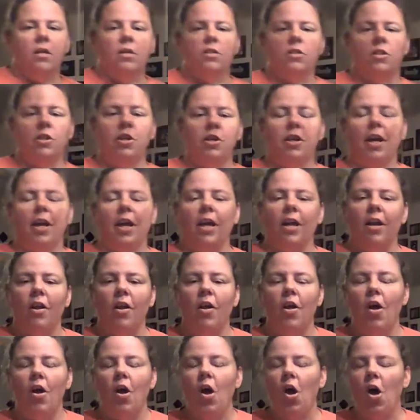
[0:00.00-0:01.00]
So you get
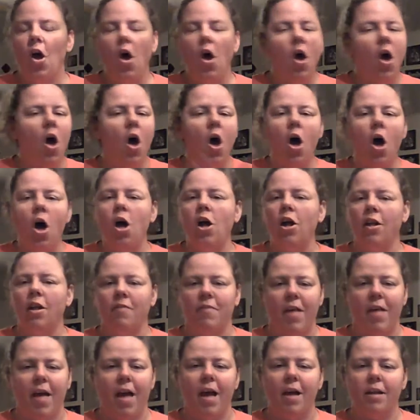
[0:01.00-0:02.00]
all
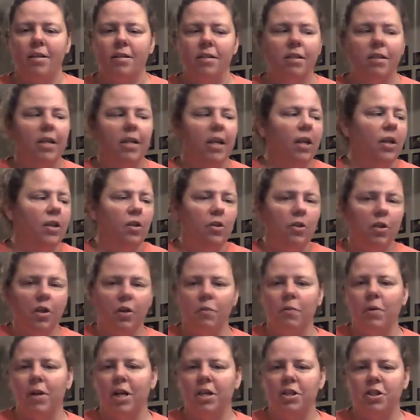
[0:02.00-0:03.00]
of that,
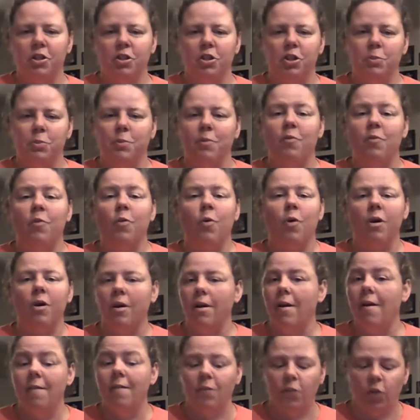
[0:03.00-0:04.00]
including what I showed you
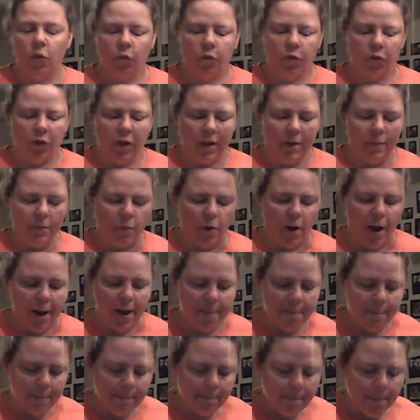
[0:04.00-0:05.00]
before, for free,
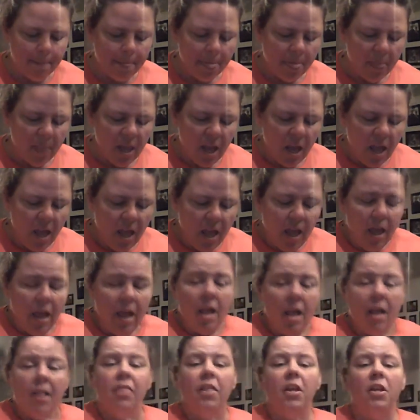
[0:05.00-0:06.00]
right?
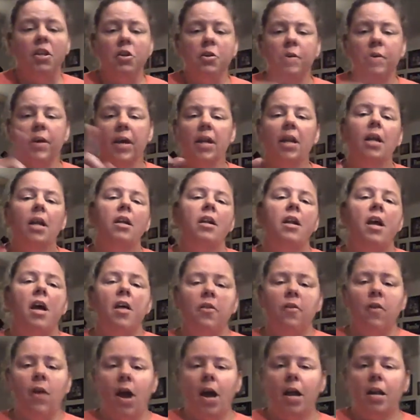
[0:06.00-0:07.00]
Then you get
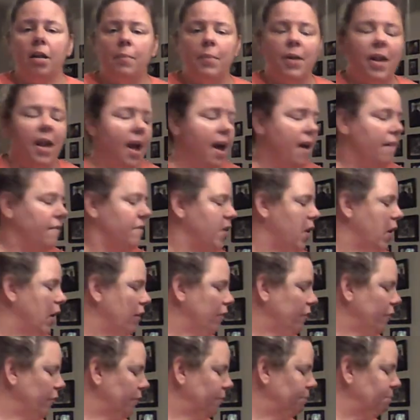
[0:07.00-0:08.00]
another item at half
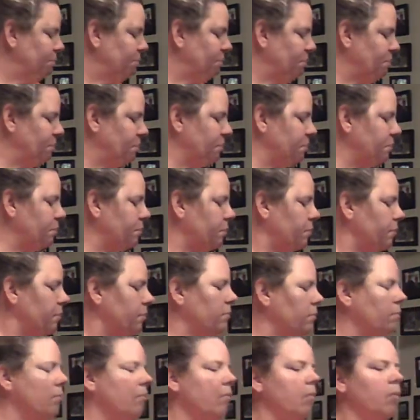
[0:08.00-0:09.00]
off,
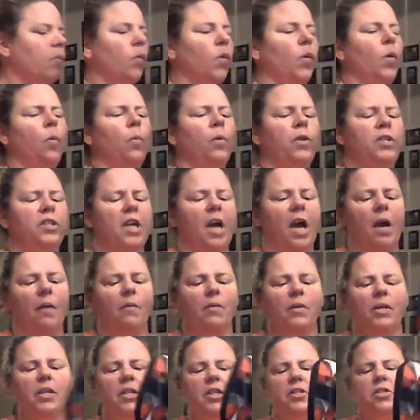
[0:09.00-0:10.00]
which I
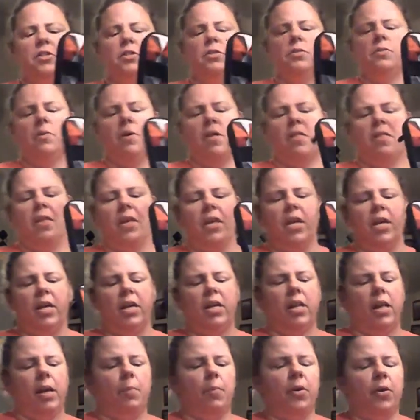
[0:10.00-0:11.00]
would get you the
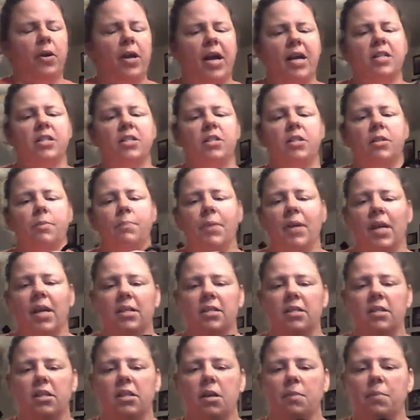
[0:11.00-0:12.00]
Glamour case
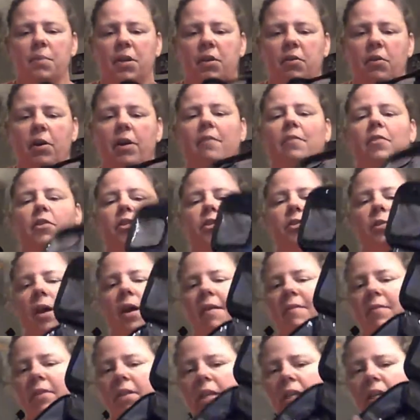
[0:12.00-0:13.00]
because it's going to be great for
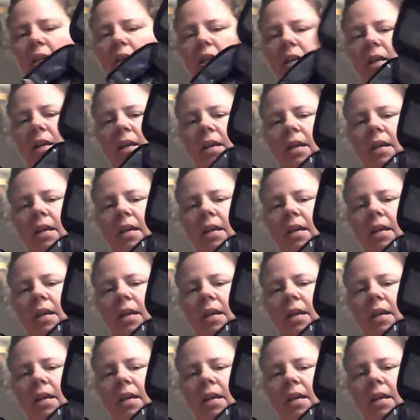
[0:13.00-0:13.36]
traveling.